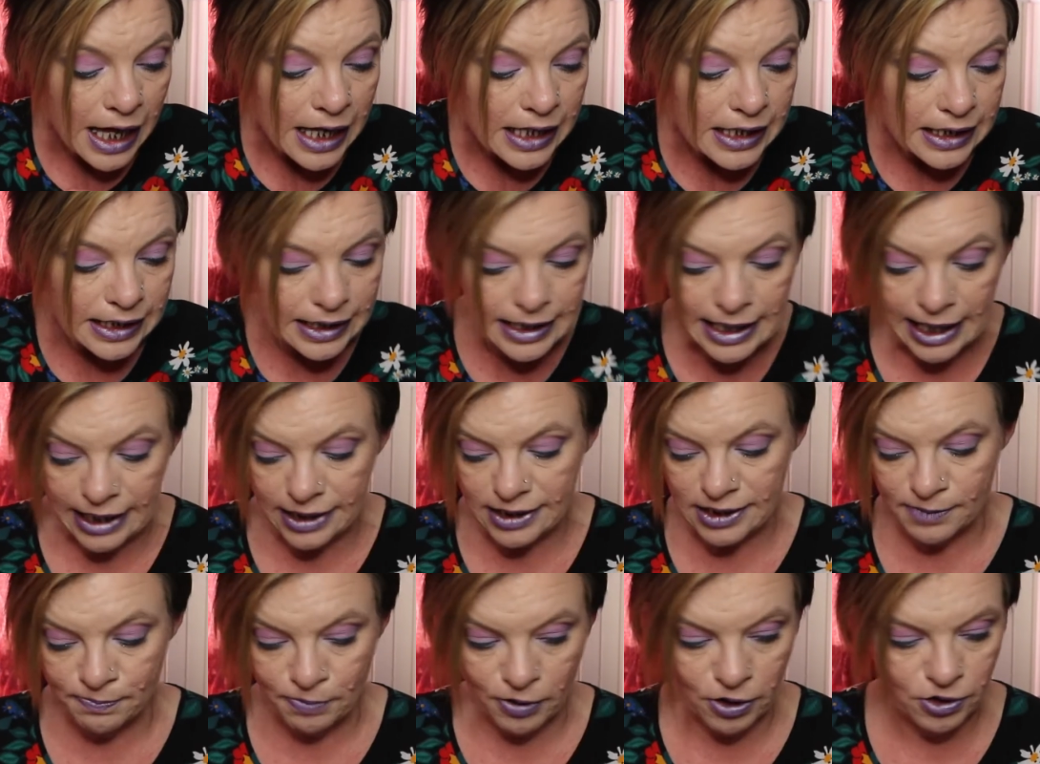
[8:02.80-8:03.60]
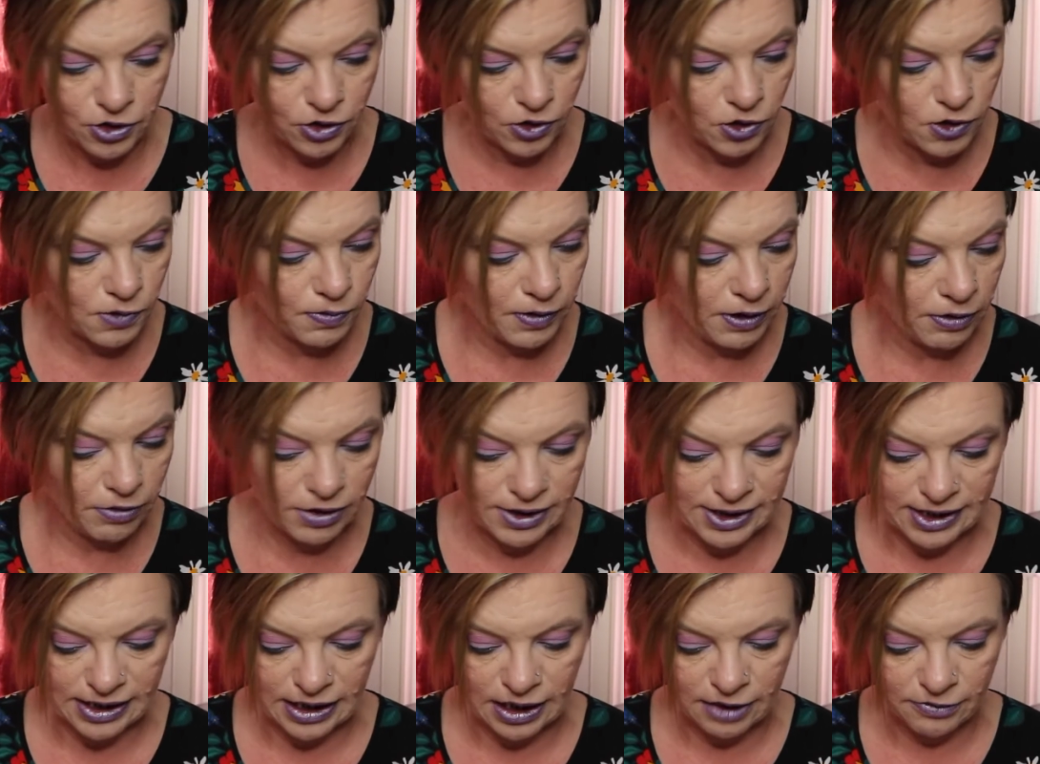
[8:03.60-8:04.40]
Next product we
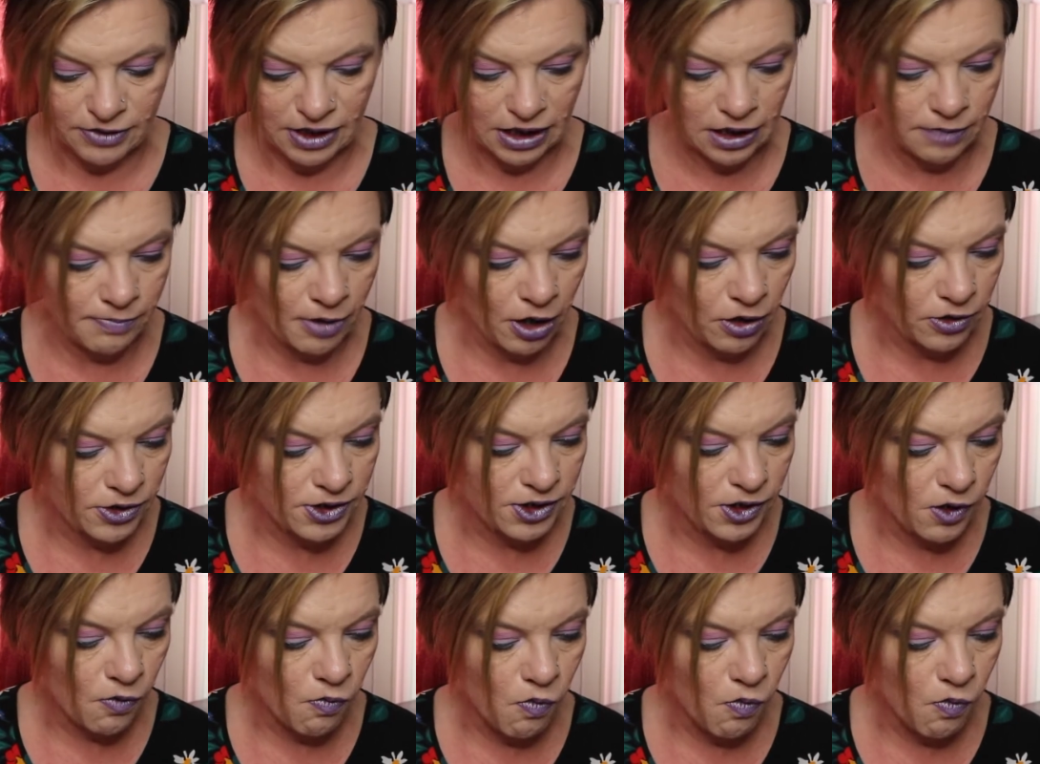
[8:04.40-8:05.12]
received in the box